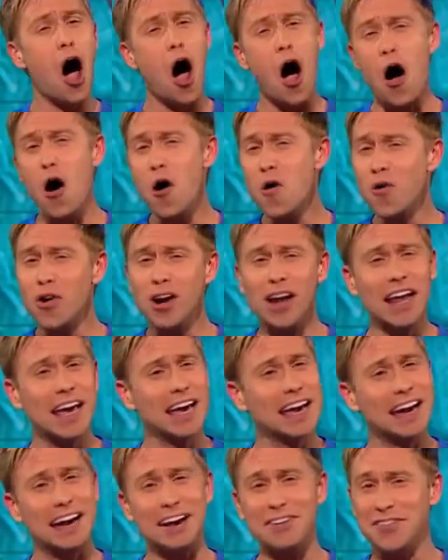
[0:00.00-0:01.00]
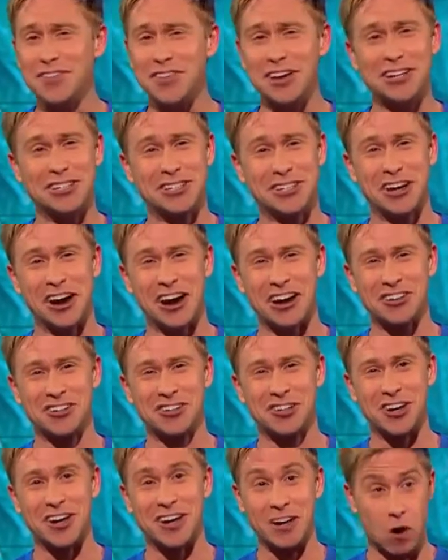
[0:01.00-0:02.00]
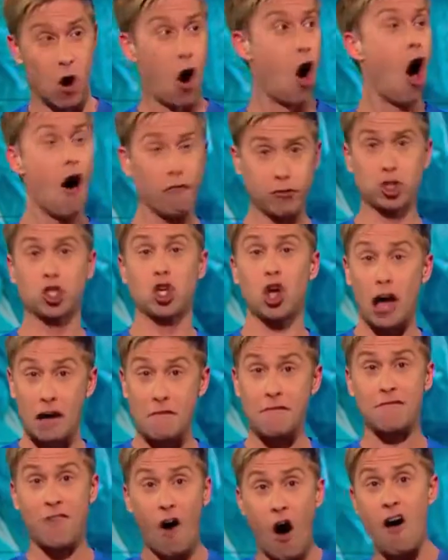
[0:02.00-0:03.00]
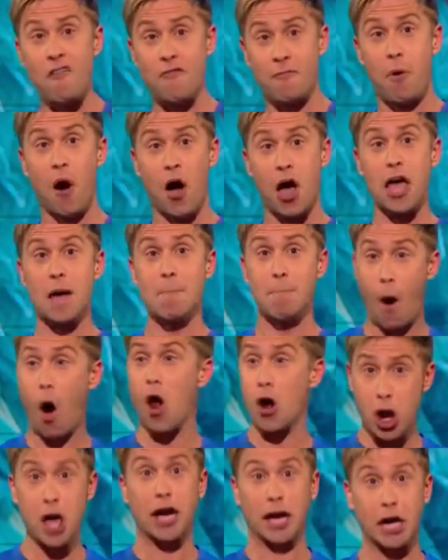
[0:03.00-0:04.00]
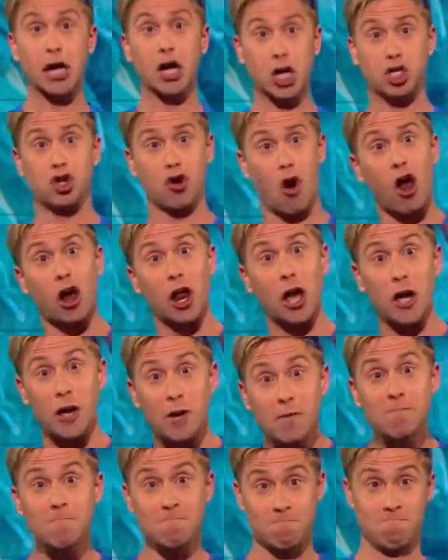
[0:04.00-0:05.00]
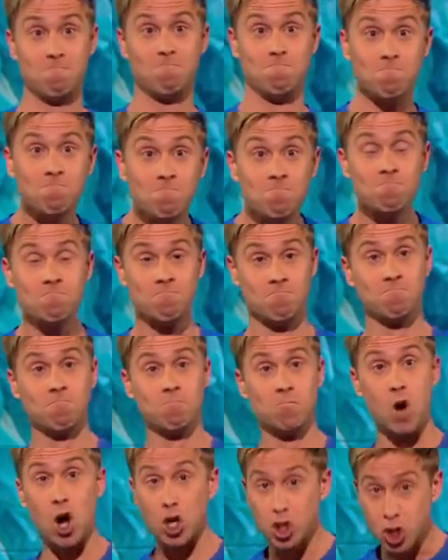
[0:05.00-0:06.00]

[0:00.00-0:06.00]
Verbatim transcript: Only in this country. I've saved 5p by nicking a trolley. a